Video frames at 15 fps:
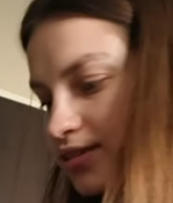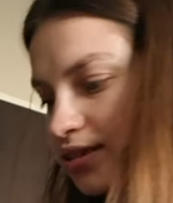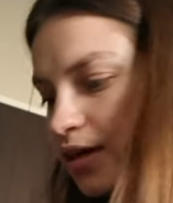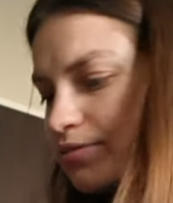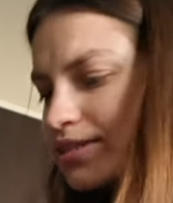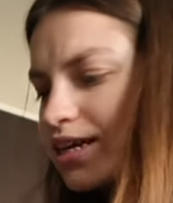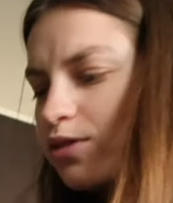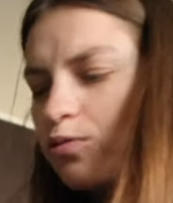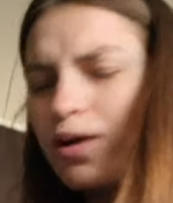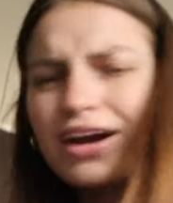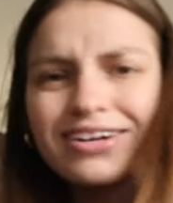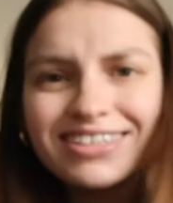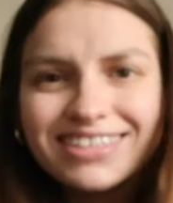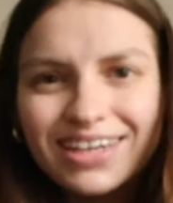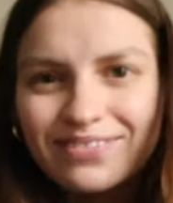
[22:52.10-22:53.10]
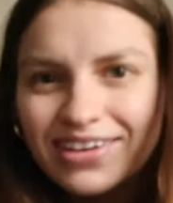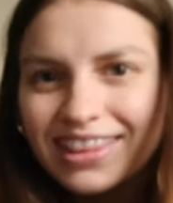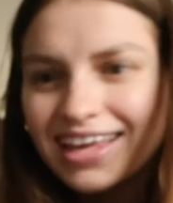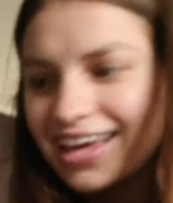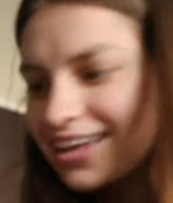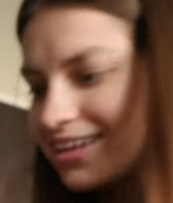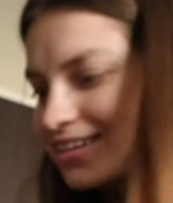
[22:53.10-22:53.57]
I was like, where is
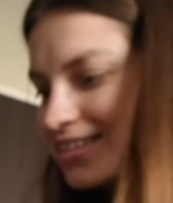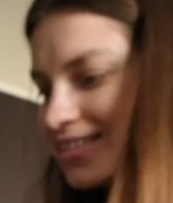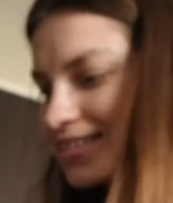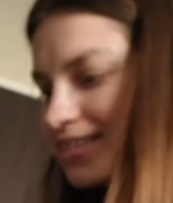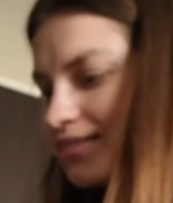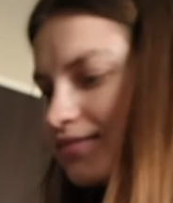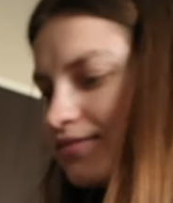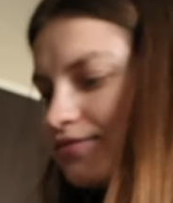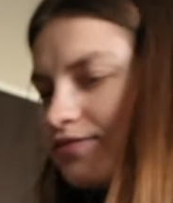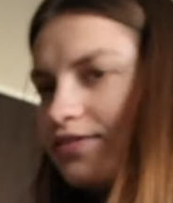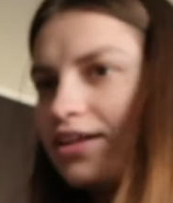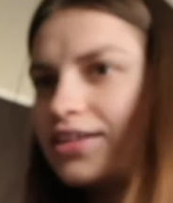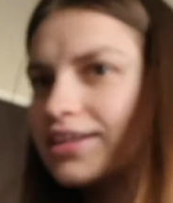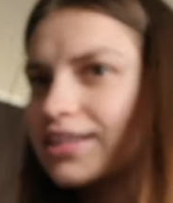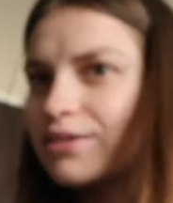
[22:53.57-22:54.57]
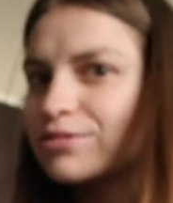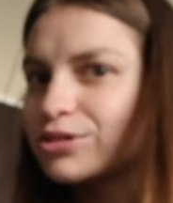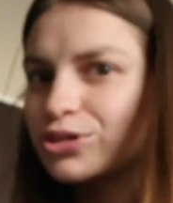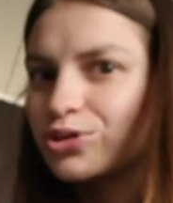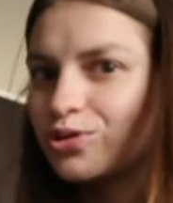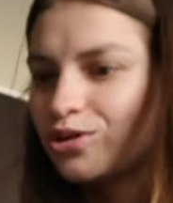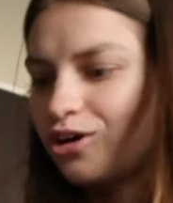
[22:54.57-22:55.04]
everything else? Felt like that was a
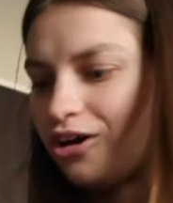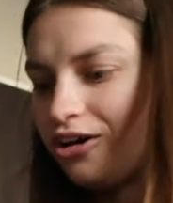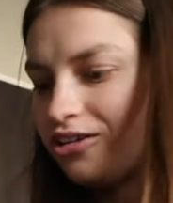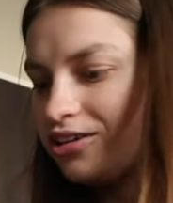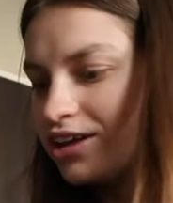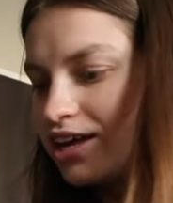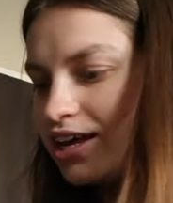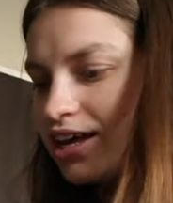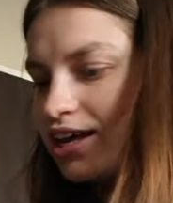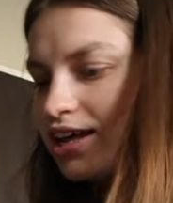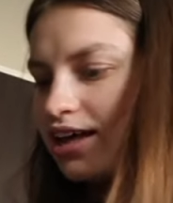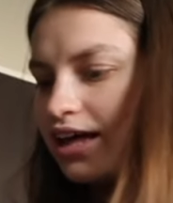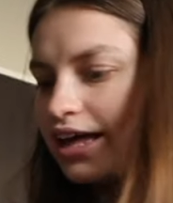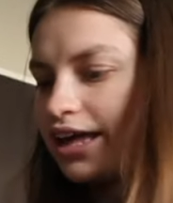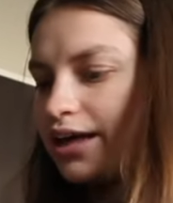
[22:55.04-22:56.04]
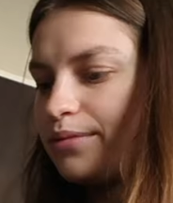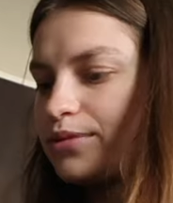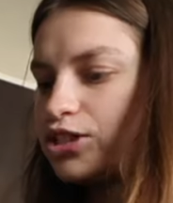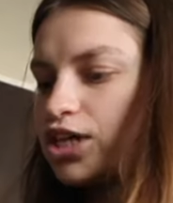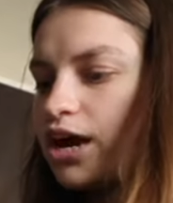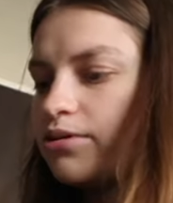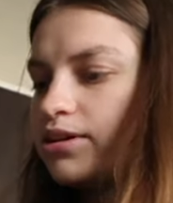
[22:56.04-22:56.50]
short haul. Um, a
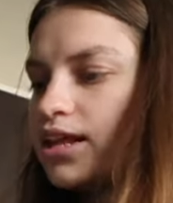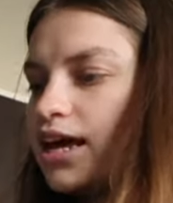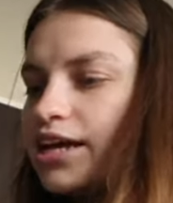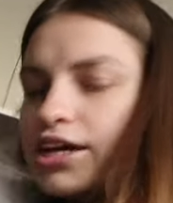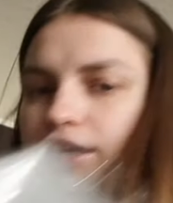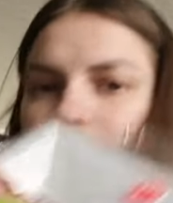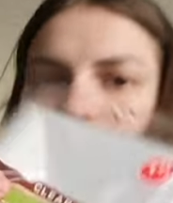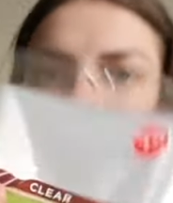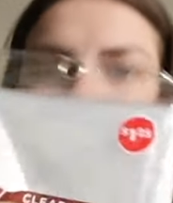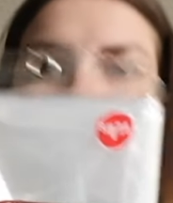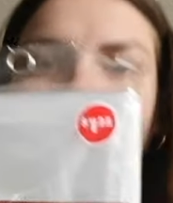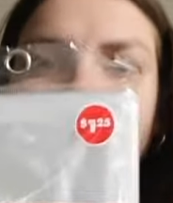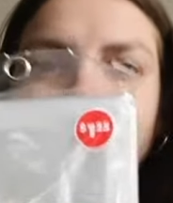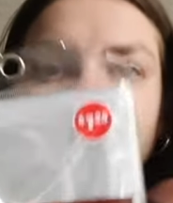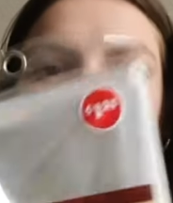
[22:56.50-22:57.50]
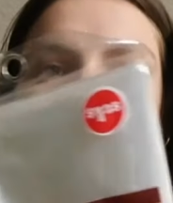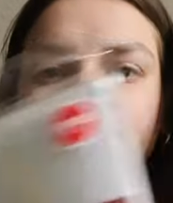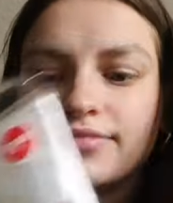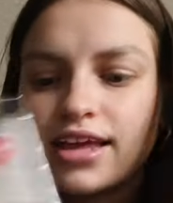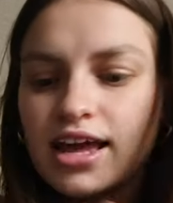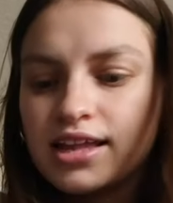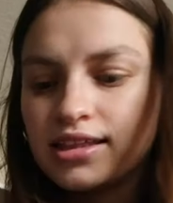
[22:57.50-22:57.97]
shower liner,
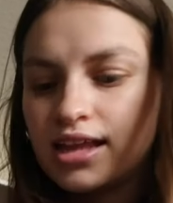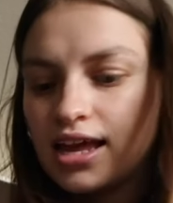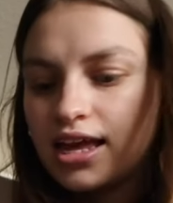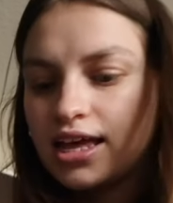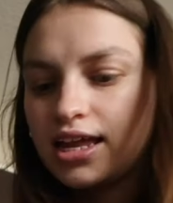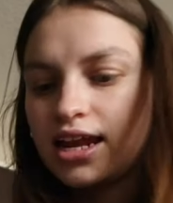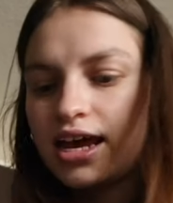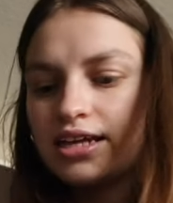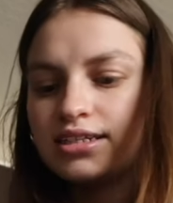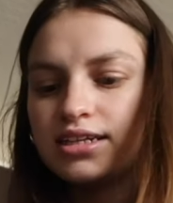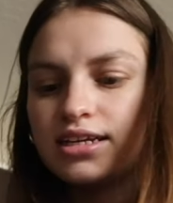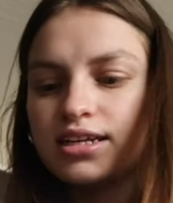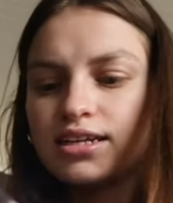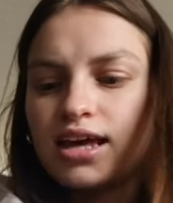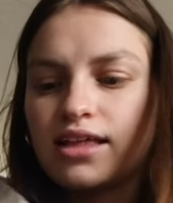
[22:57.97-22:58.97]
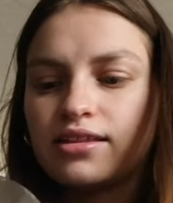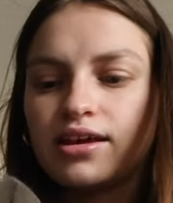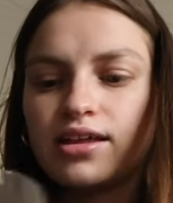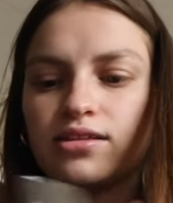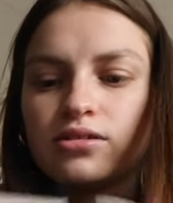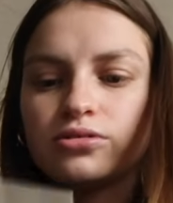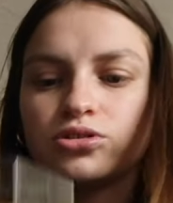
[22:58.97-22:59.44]
and then I did get like
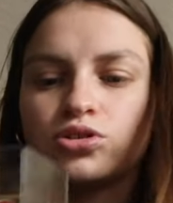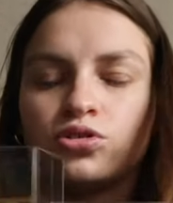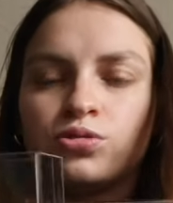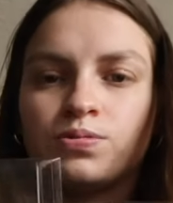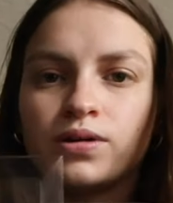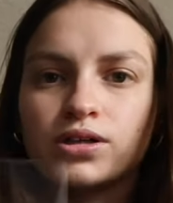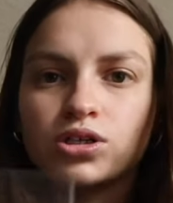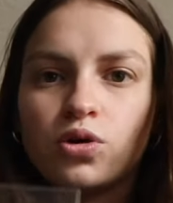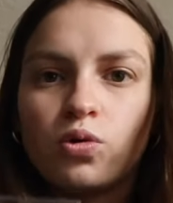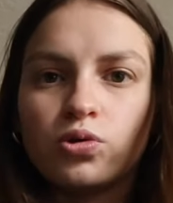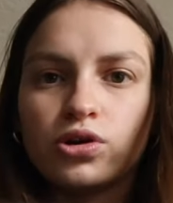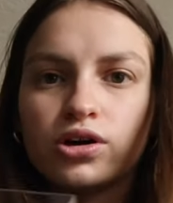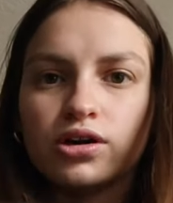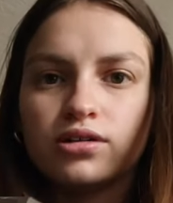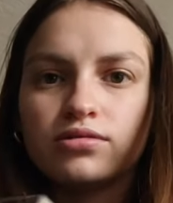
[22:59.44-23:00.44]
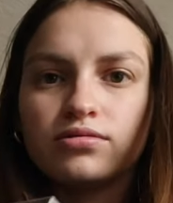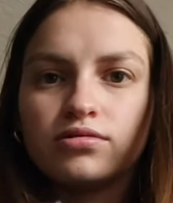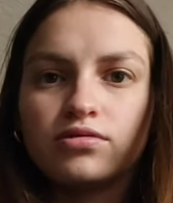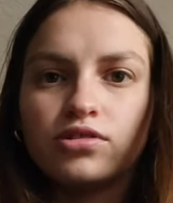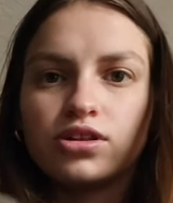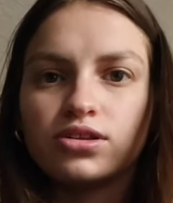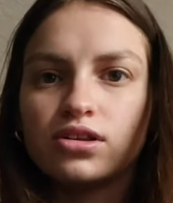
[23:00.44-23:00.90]
a little toothbrush holder,
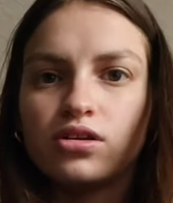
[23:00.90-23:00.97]
this